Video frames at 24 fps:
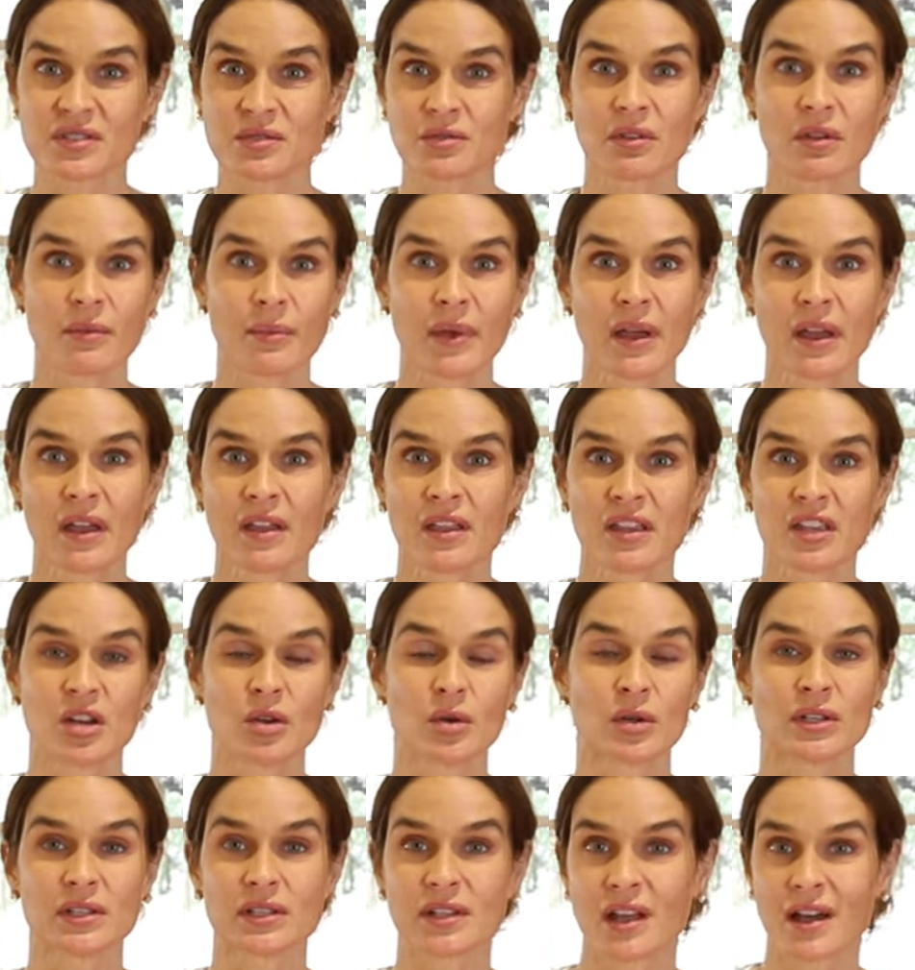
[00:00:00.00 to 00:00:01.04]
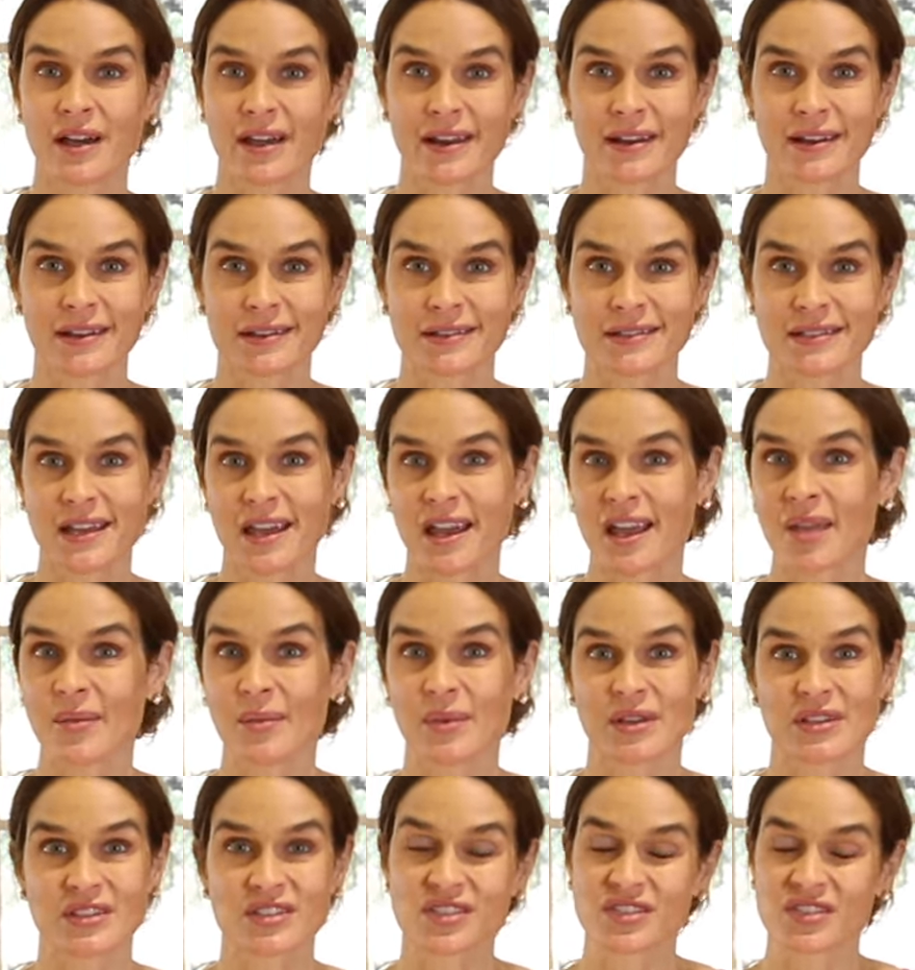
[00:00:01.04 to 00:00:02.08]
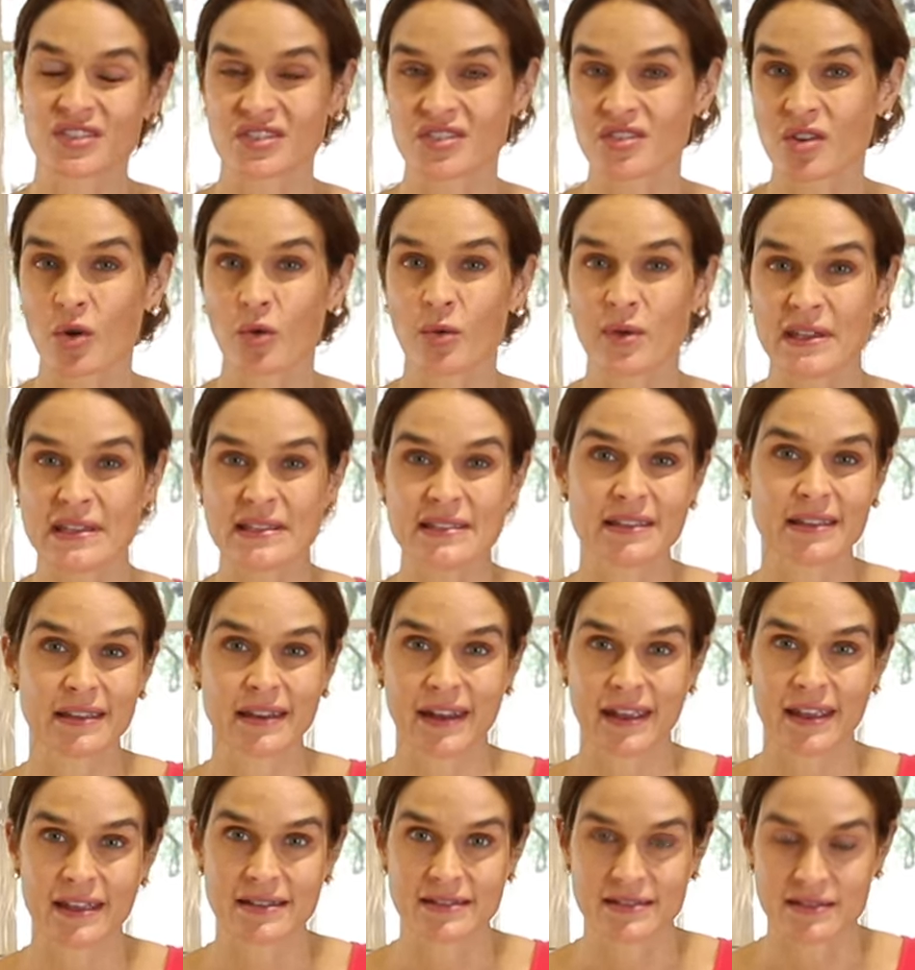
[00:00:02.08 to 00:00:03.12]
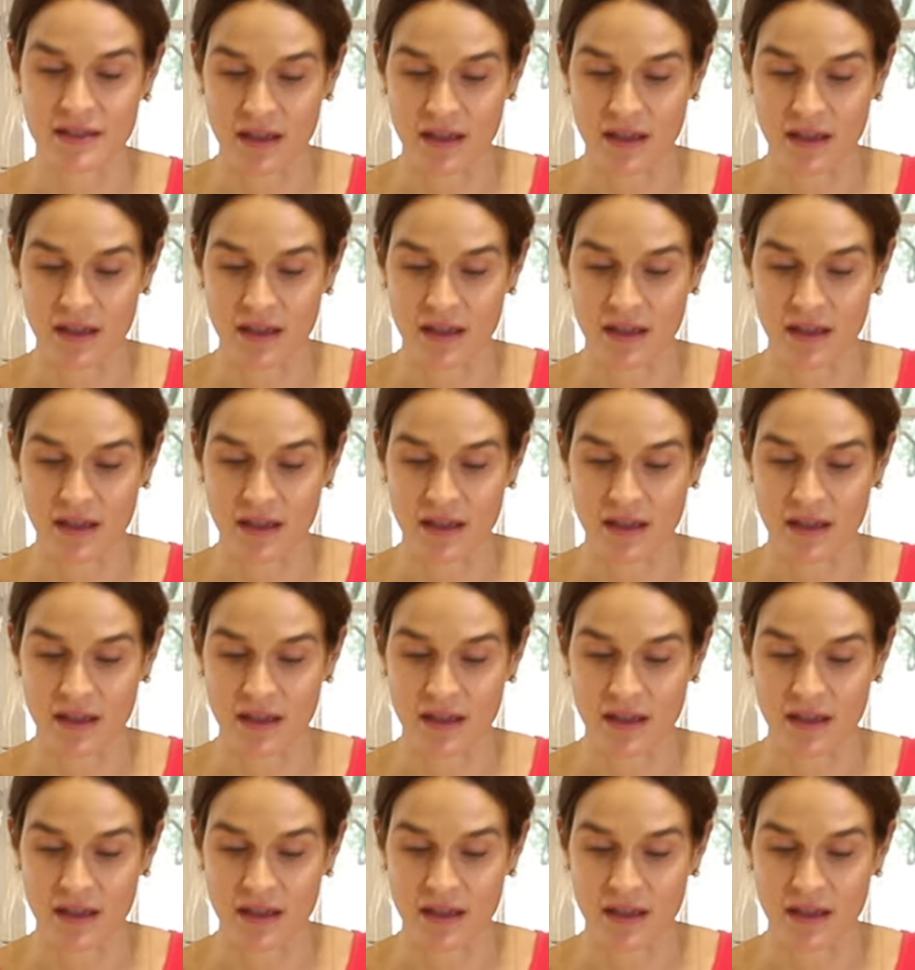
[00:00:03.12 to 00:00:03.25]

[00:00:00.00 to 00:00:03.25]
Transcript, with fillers: do them, you know, a lot at a time, and it's just so easy and hands